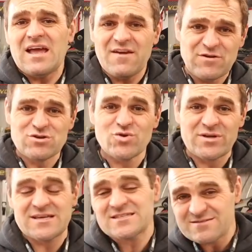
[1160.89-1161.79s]
if you're
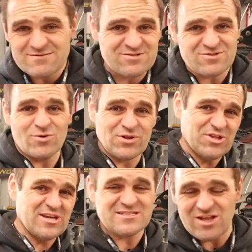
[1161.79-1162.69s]
enjoying this, do all the
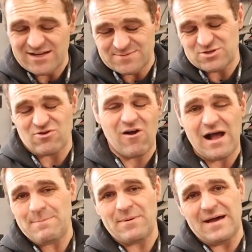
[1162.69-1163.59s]
things, like,
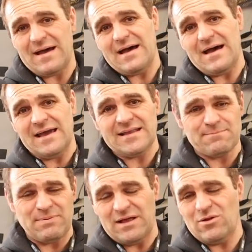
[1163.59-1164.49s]
subscribe, hit
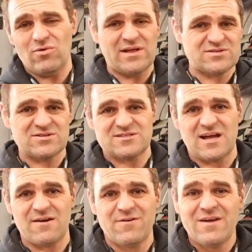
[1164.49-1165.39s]
the bell, all that sort of
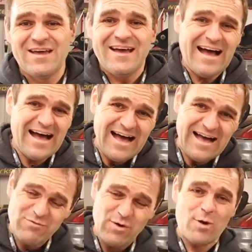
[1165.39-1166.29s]
stuff.
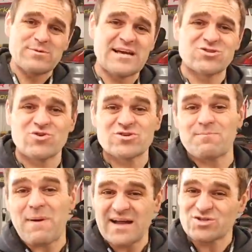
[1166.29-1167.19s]
If you wanna help us out, join us
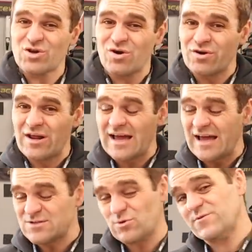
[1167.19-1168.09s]
on
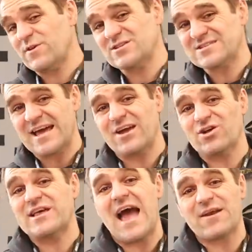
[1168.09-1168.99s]
Patreon to watch the videos a day
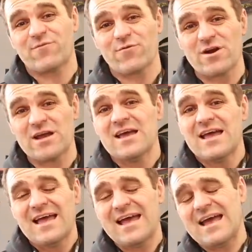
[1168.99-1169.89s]
early, ad-free.
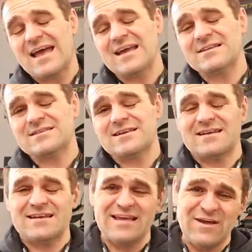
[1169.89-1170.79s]
And
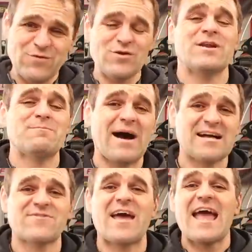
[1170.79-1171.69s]
if you need
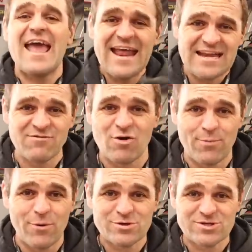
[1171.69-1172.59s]
parts for any of your
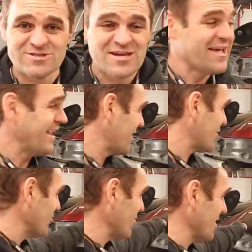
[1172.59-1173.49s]
Porsches,
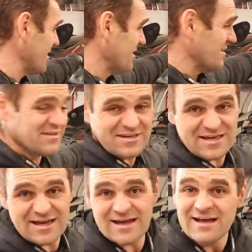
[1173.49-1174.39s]
including
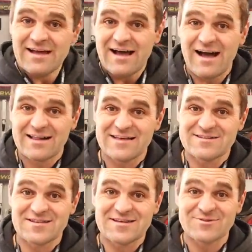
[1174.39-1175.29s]
the
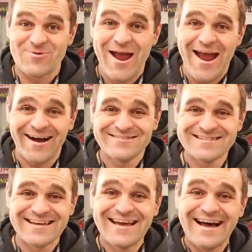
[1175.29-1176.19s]
ugliest things
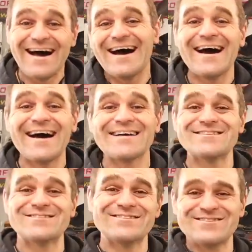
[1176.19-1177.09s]
around,
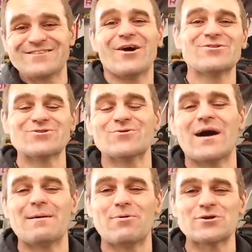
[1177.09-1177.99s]
go
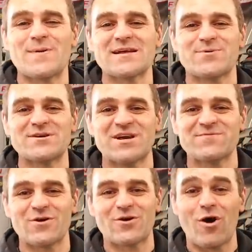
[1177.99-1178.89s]
to
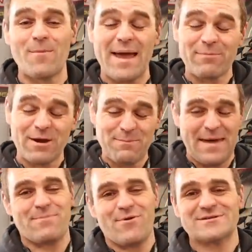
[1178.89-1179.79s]
PorscheParts.com and
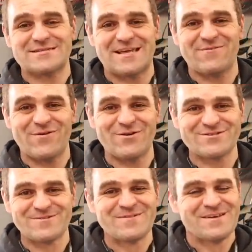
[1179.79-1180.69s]
compare prices there
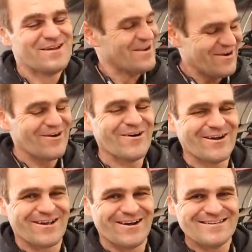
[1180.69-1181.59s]
first. All
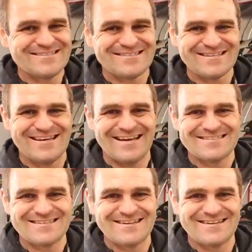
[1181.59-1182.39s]
right, guys, see you next